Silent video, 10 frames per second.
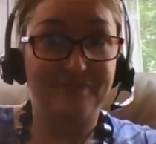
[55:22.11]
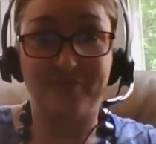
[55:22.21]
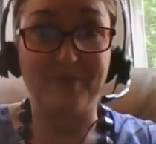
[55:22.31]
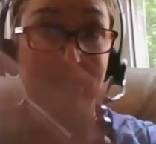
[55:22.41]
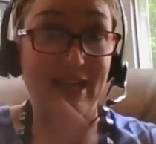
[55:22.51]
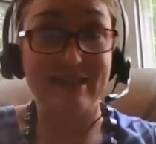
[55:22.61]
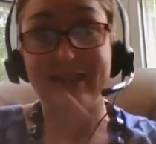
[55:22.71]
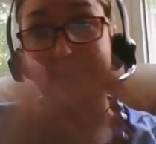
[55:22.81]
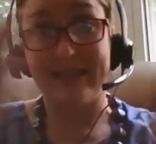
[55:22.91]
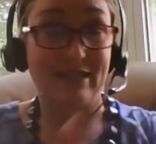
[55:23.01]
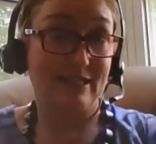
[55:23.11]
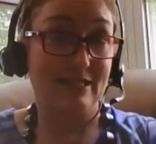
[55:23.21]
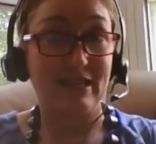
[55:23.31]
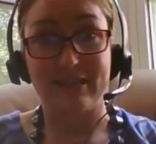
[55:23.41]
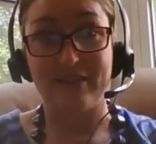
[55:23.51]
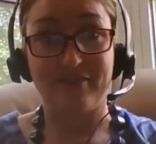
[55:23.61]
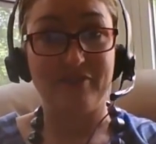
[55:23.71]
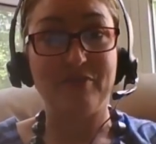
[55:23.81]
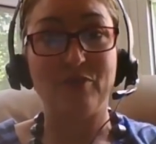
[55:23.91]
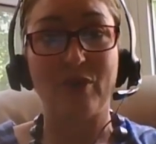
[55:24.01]
from 1896 to
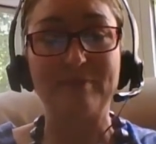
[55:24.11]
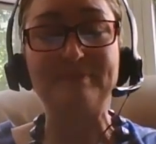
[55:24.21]
1954.